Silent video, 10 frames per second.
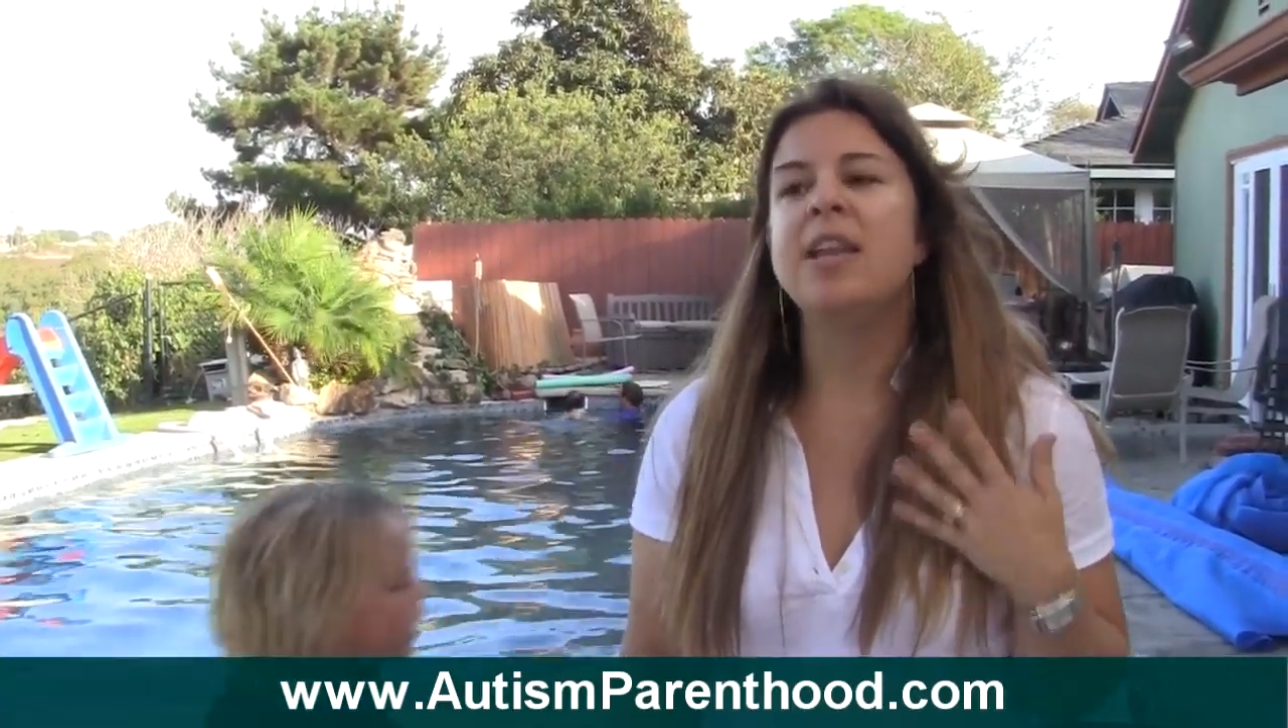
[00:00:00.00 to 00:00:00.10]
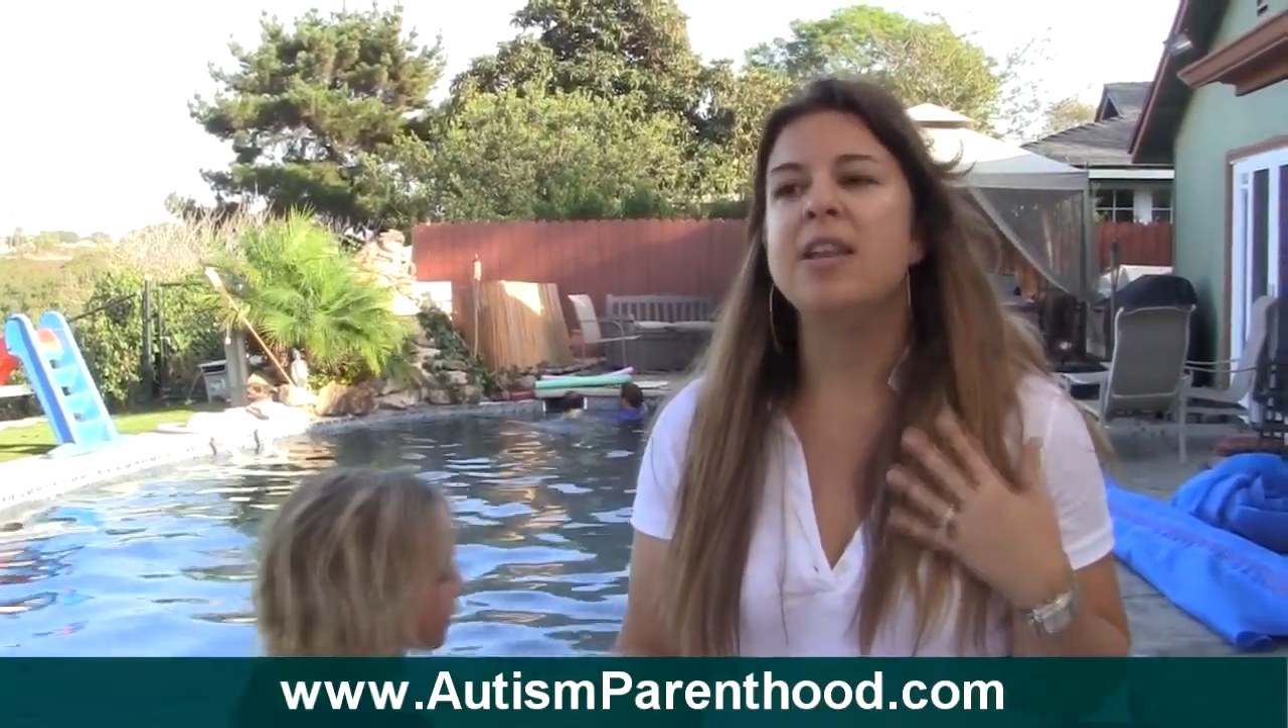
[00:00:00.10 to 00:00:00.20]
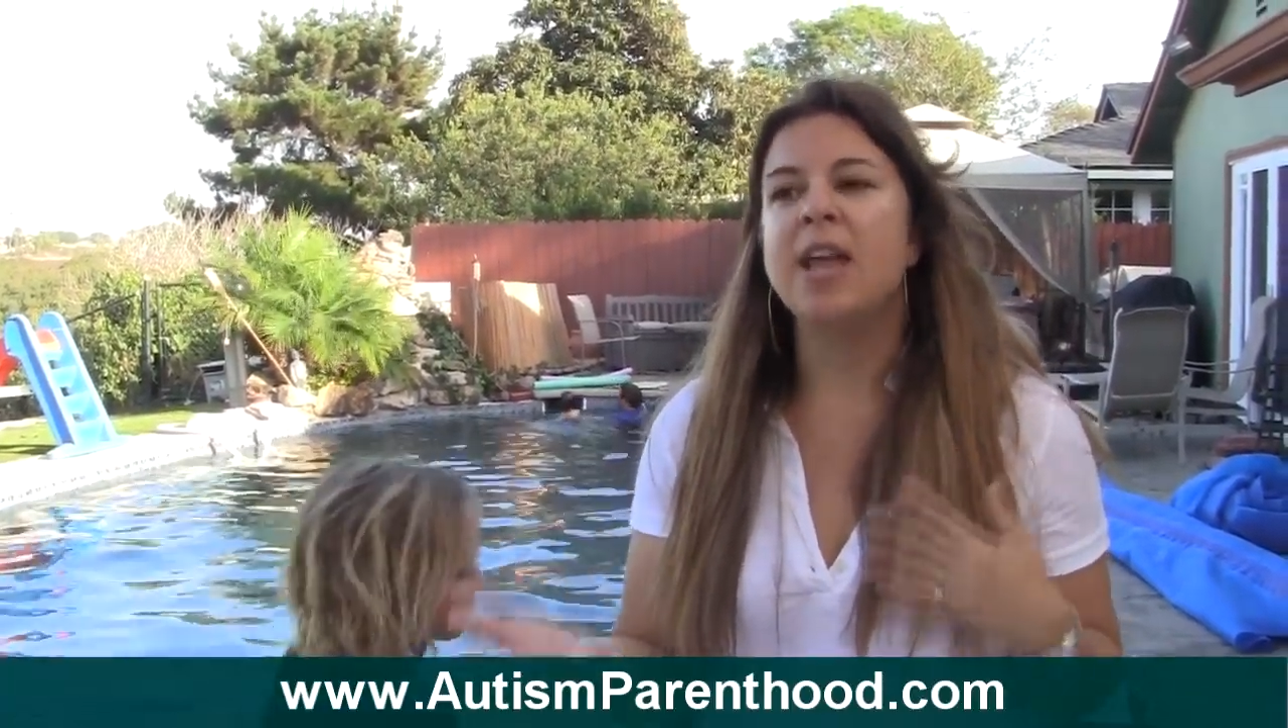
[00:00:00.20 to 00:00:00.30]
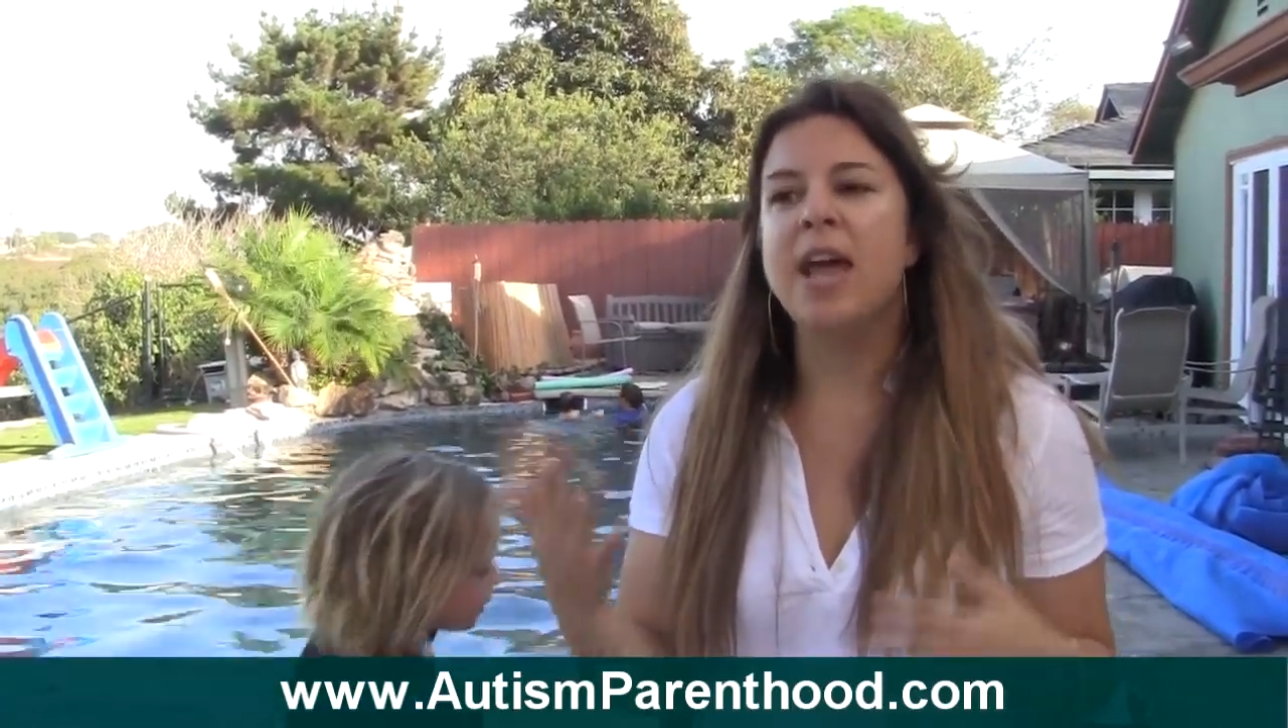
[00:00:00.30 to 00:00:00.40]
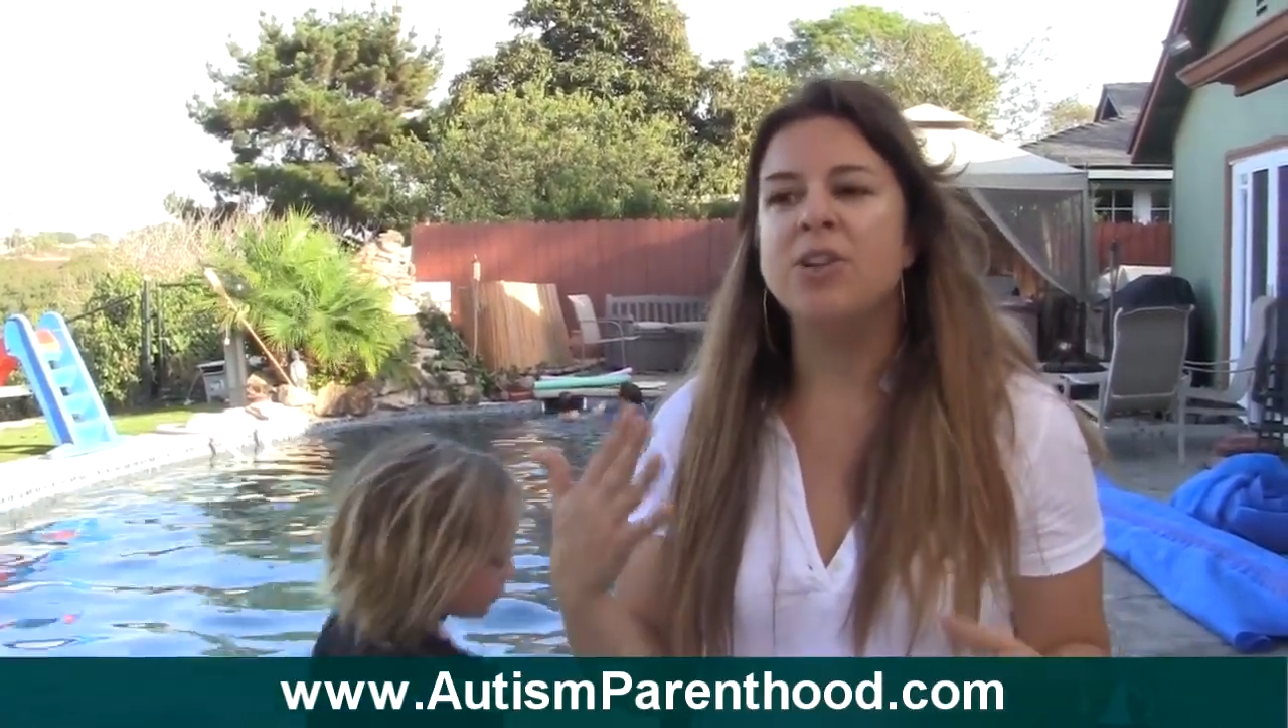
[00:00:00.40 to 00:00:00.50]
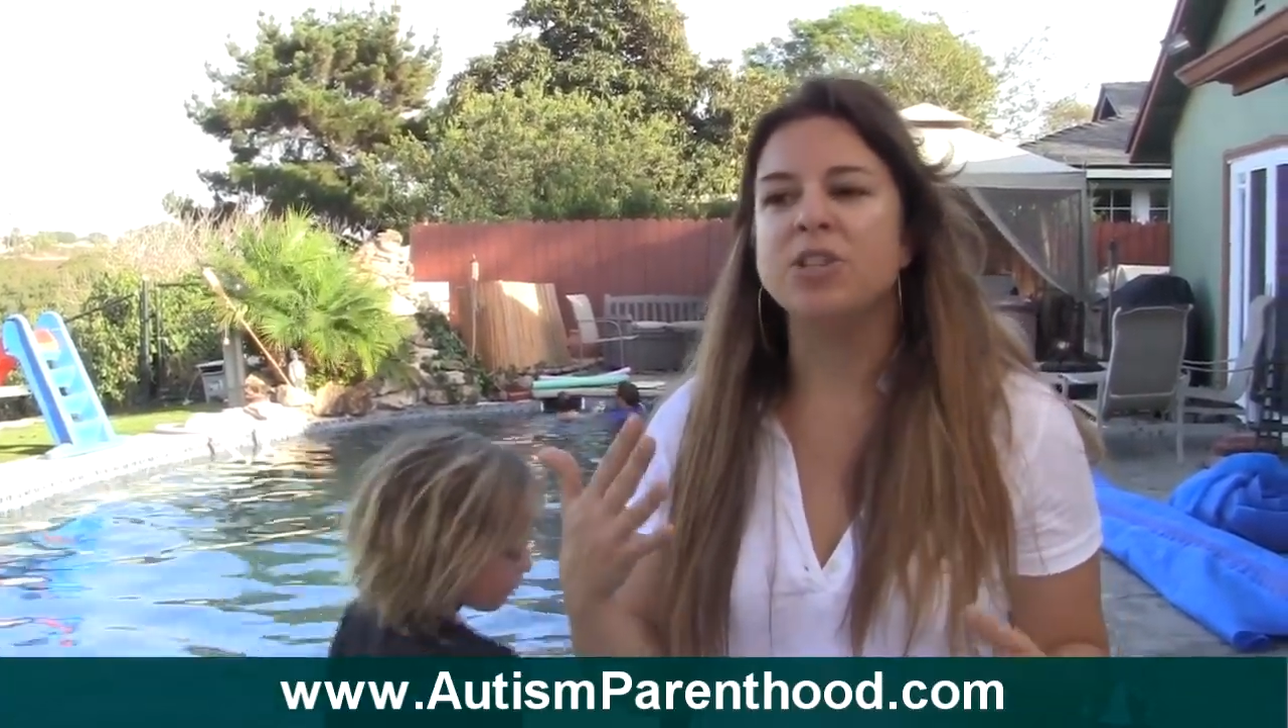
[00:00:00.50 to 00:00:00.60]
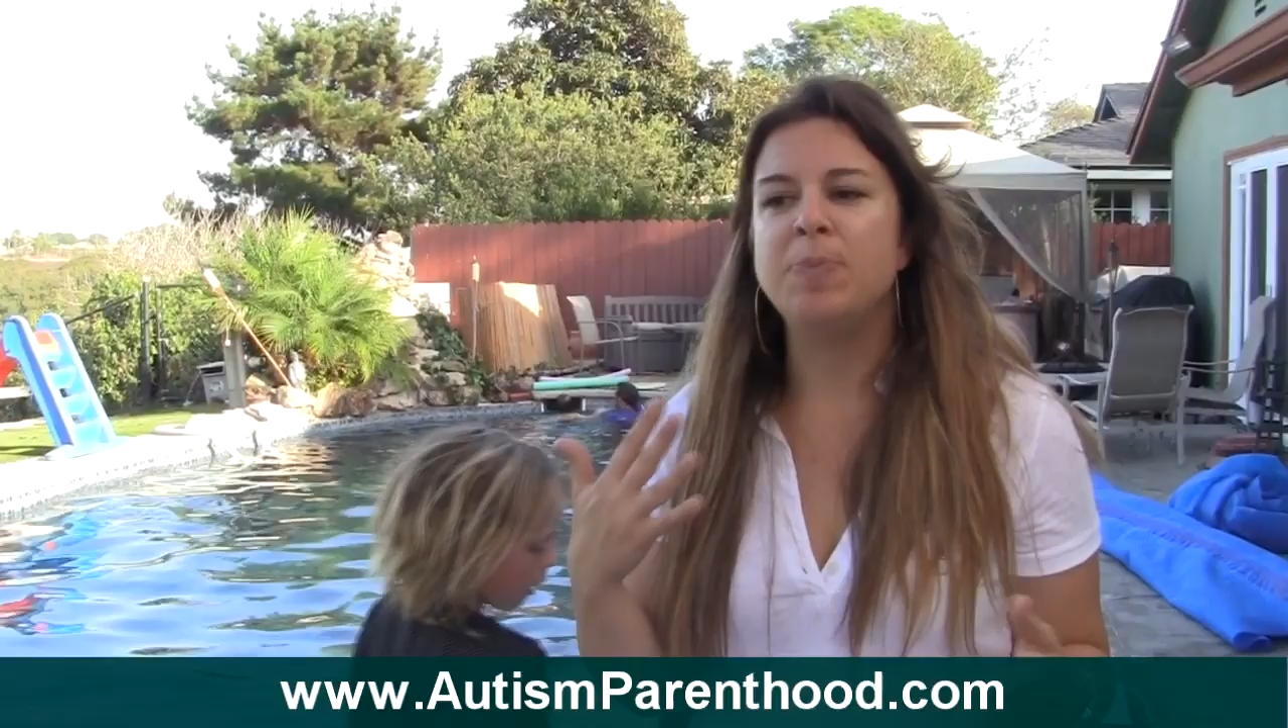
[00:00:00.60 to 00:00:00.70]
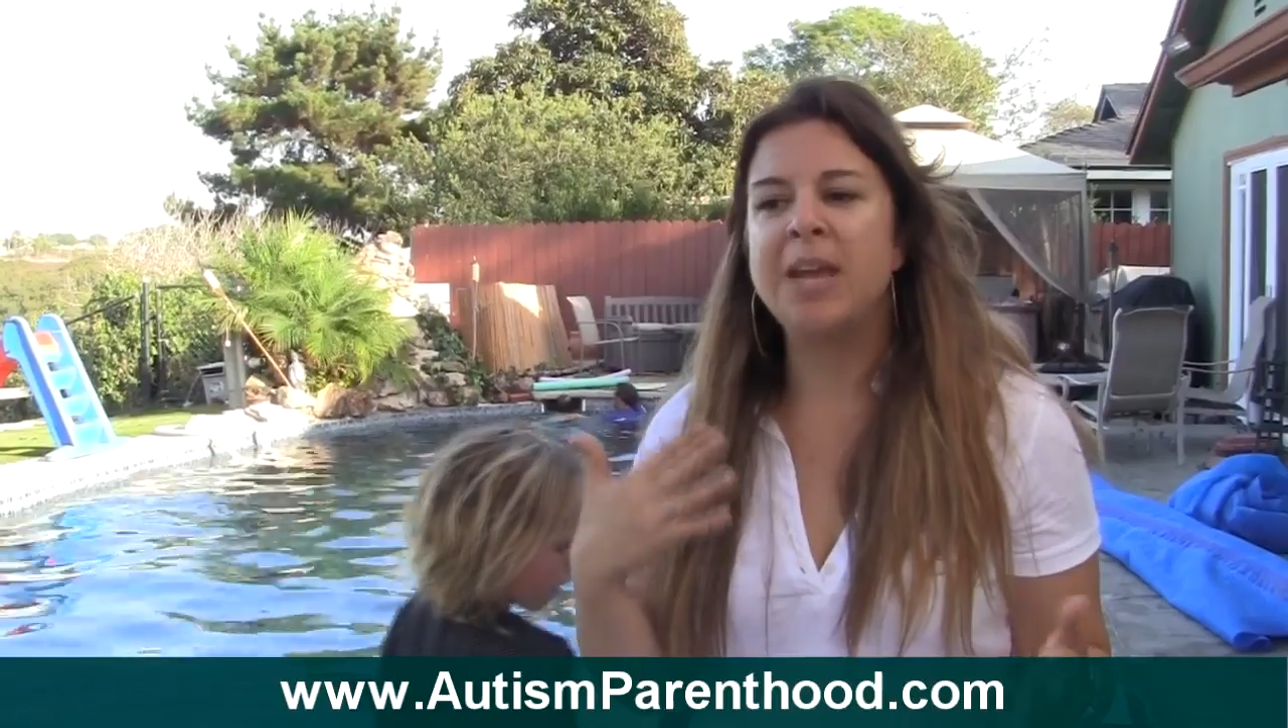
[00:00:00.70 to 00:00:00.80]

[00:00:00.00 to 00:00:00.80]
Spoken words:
and just